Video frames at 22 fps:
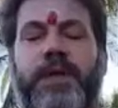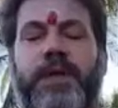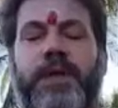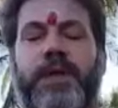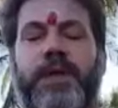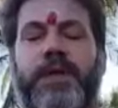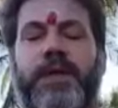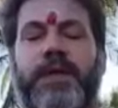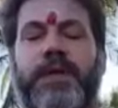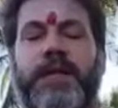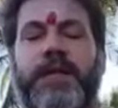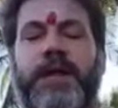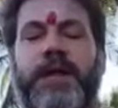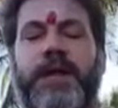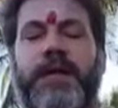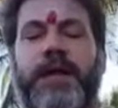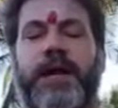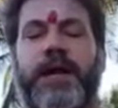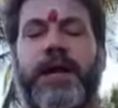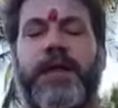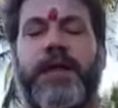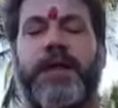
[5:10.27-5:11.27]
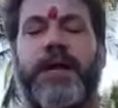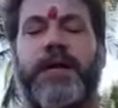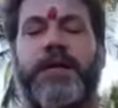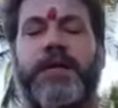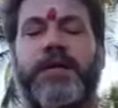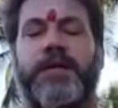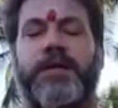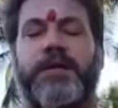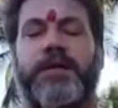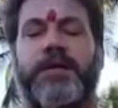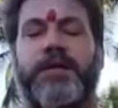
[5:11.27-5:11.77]
Letting that
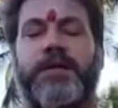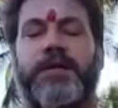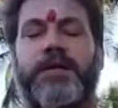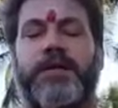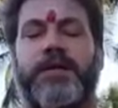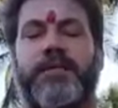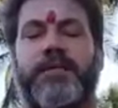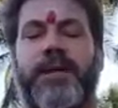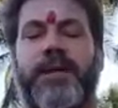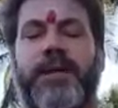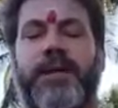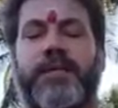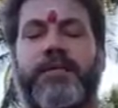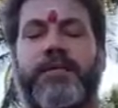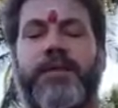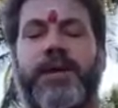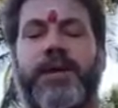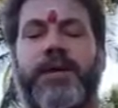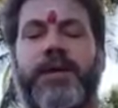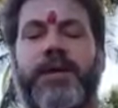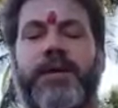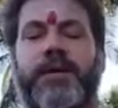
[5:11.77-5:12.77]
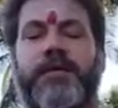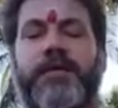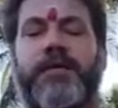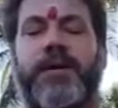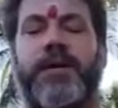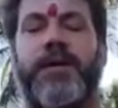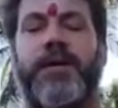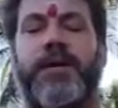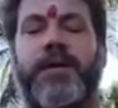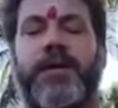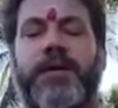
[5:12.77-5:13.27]
light become bigger and
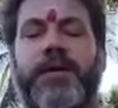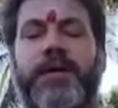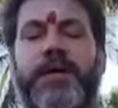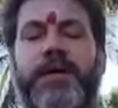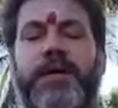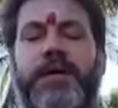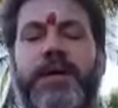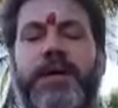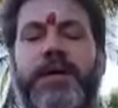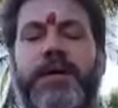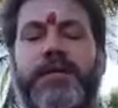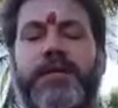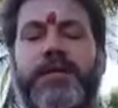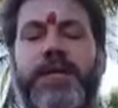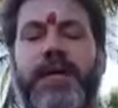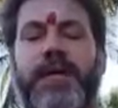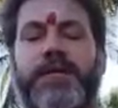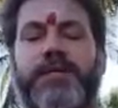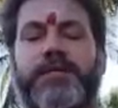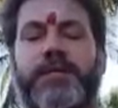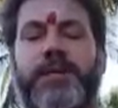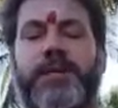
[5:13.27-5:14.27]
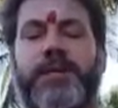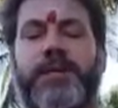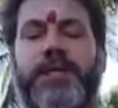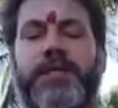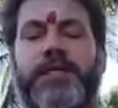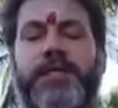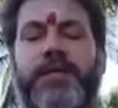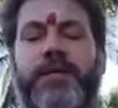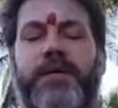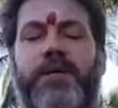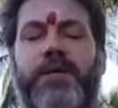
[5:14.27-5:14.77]
bigger till it is as big
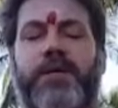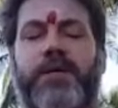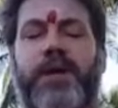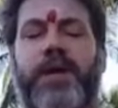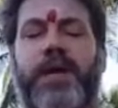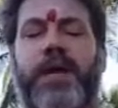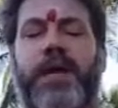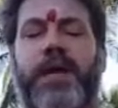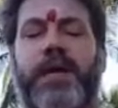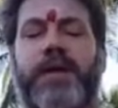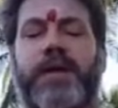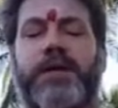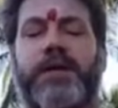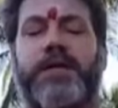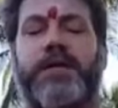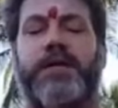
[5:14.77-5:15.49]
as the whole head.